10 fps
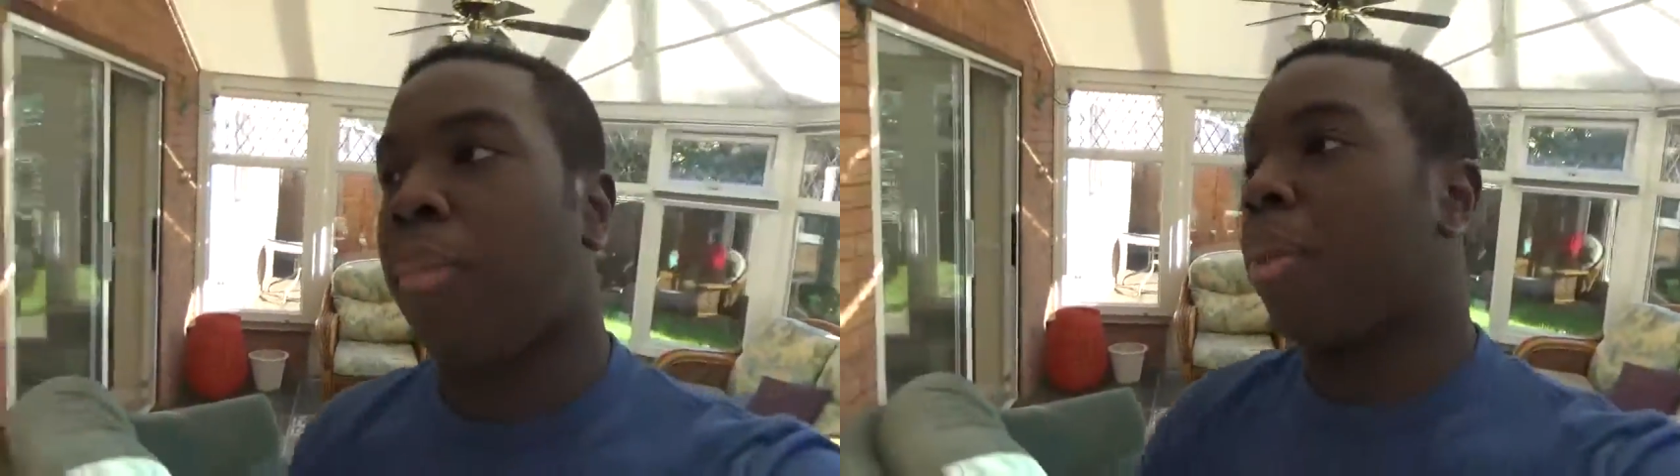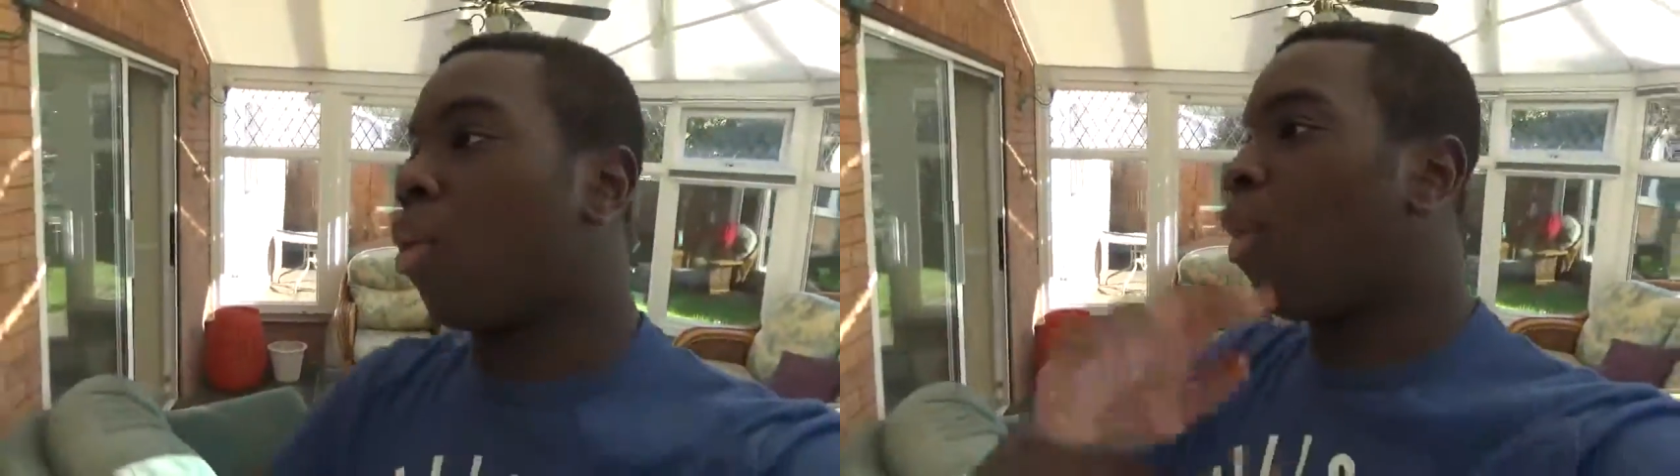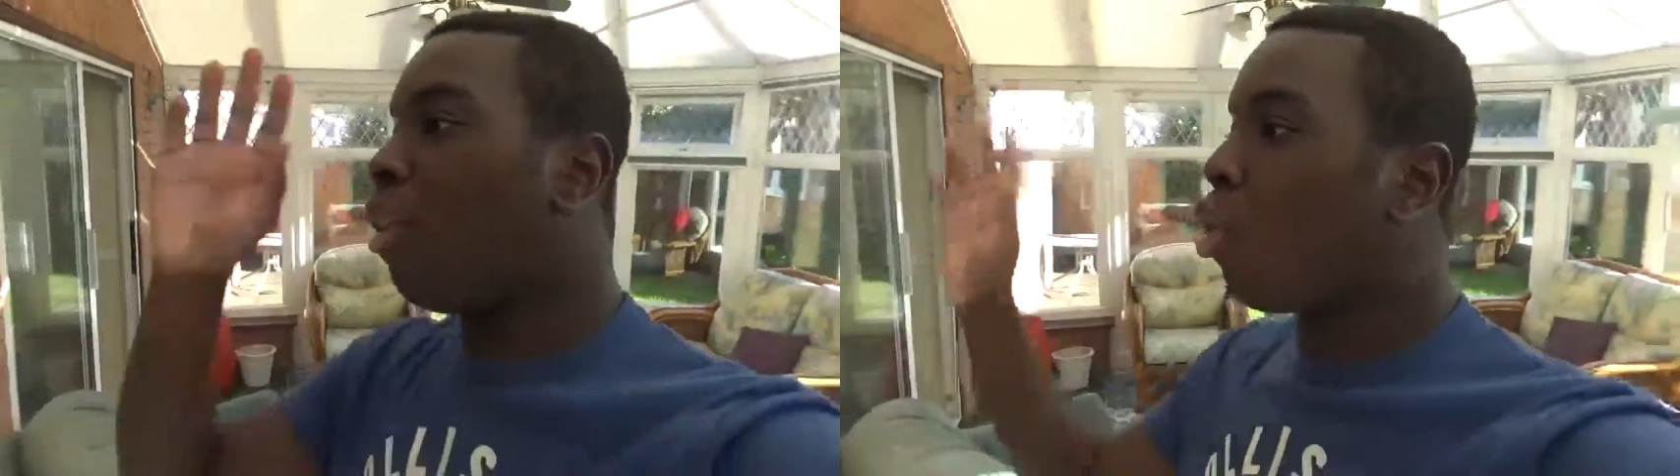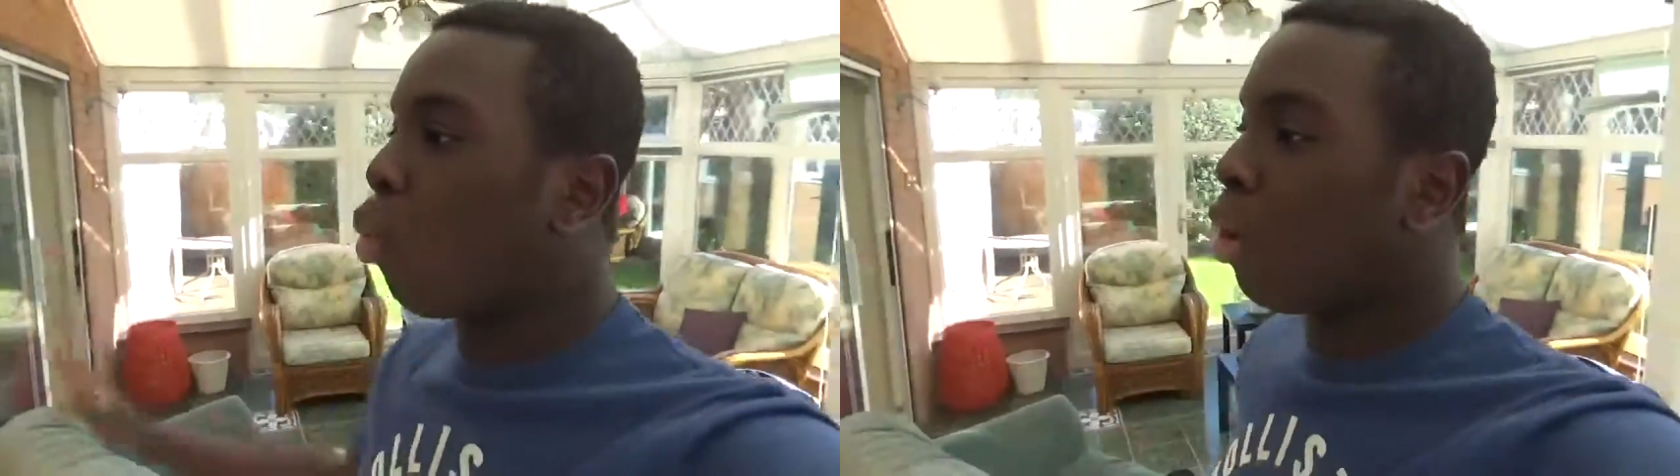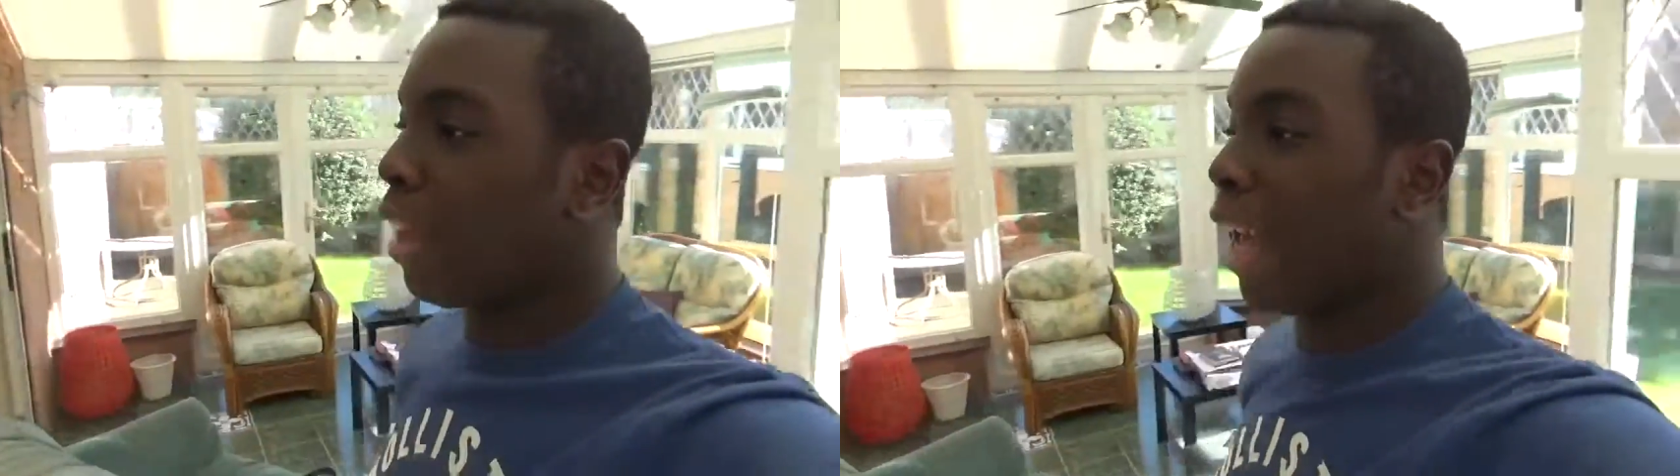but around the
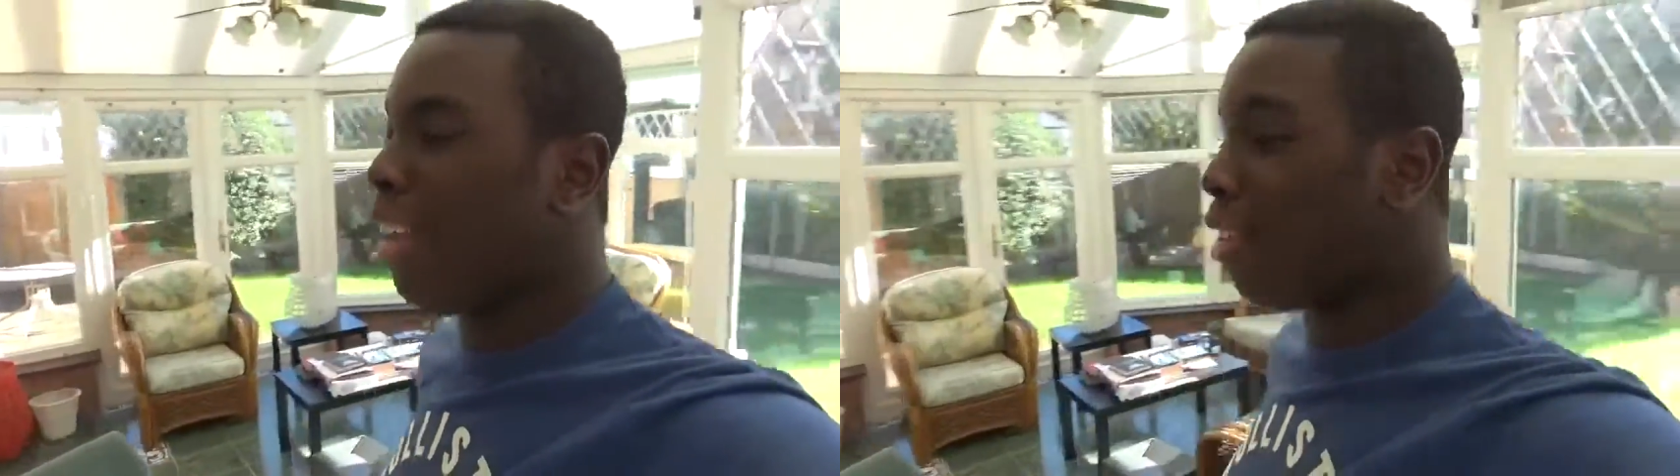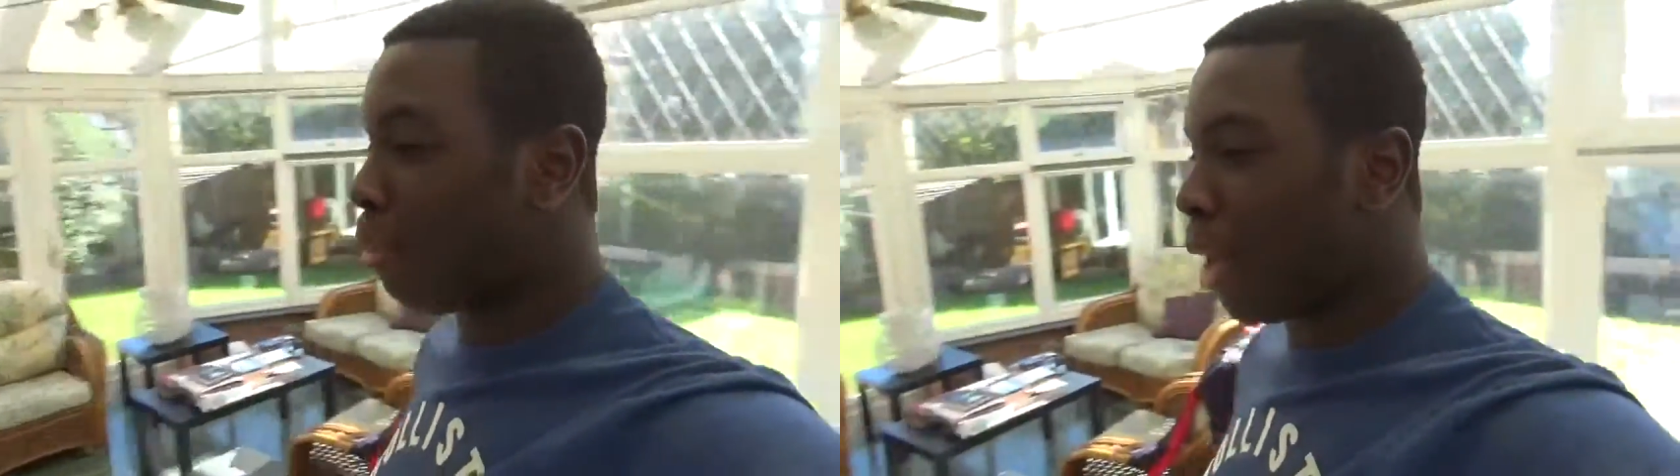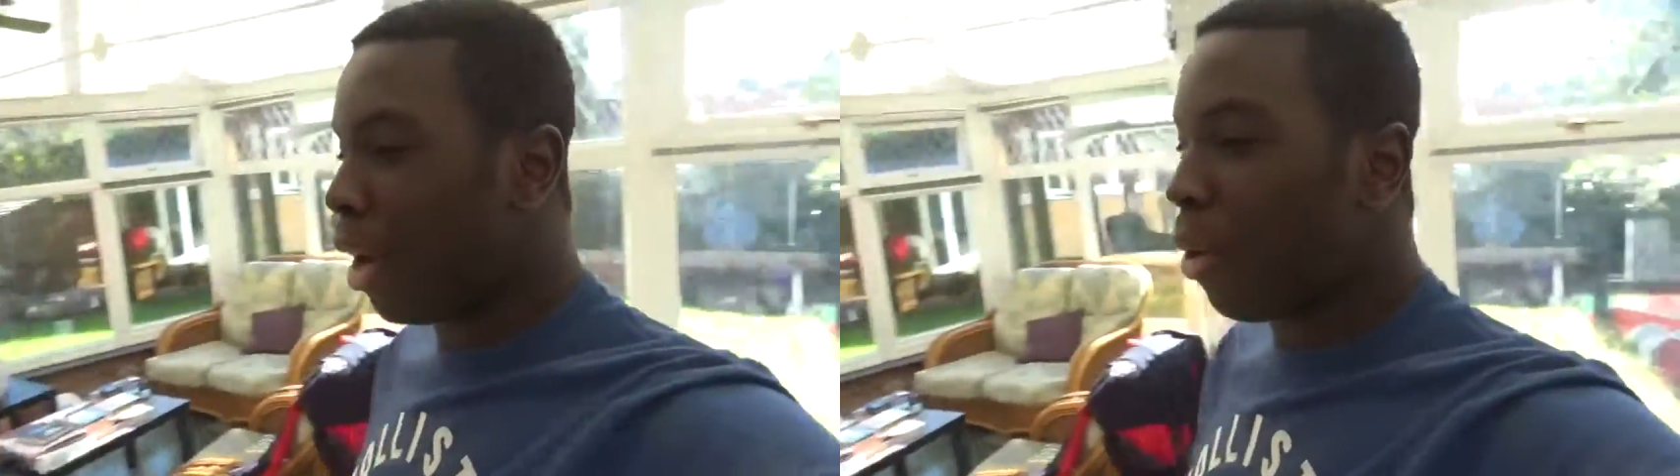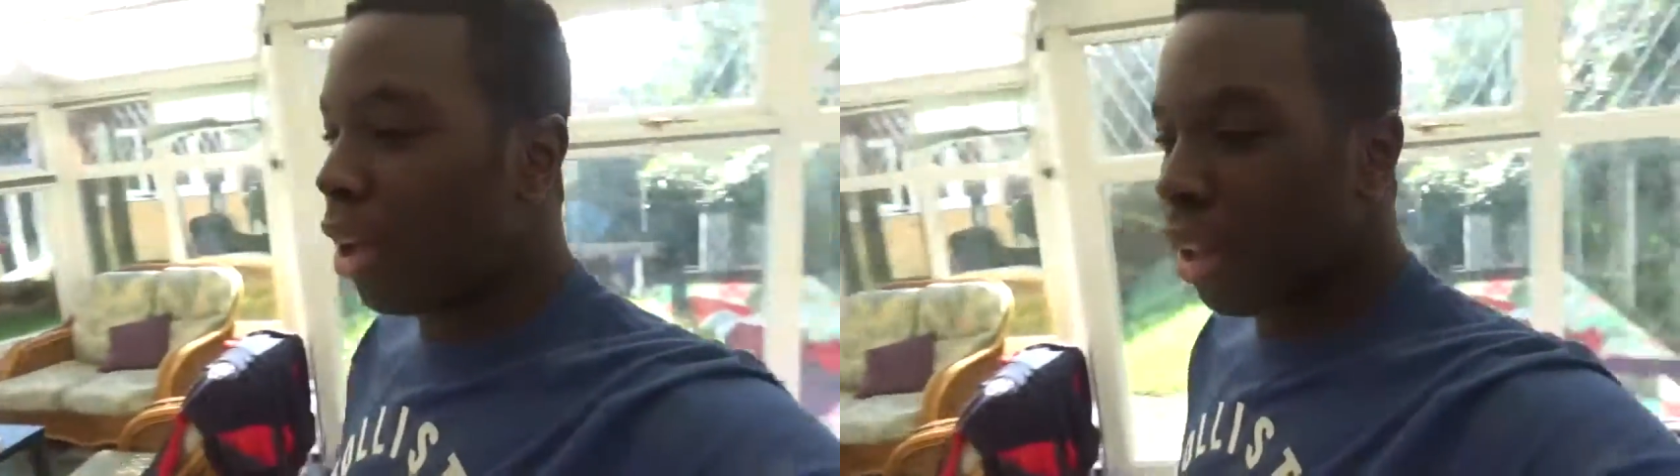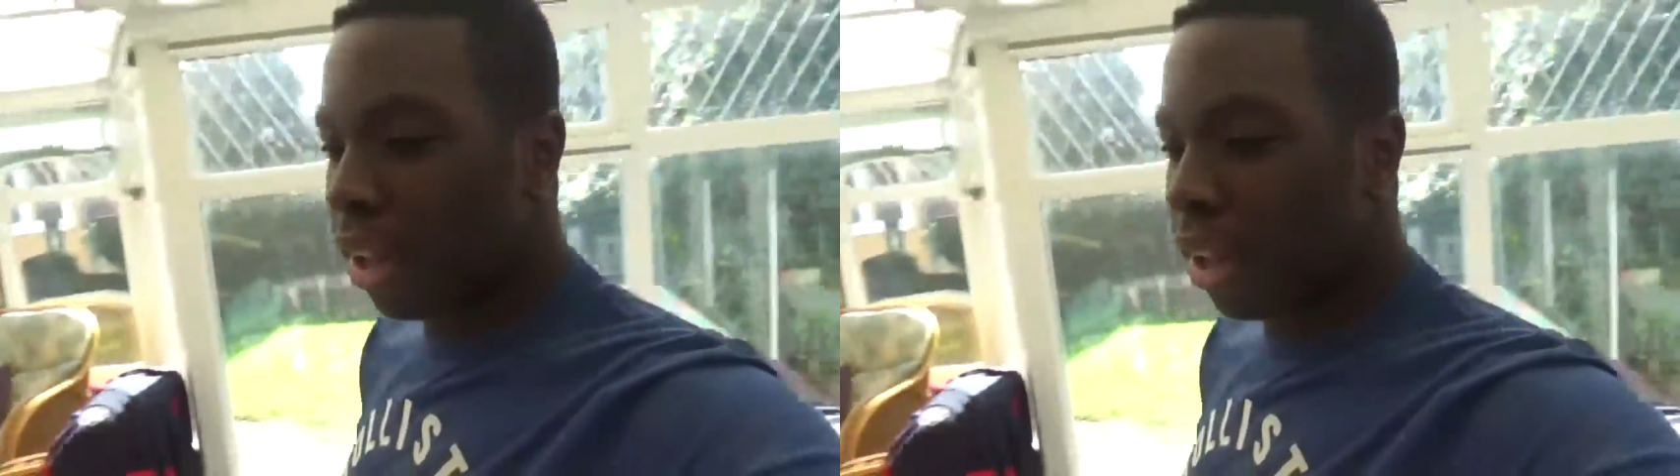world, hate him now.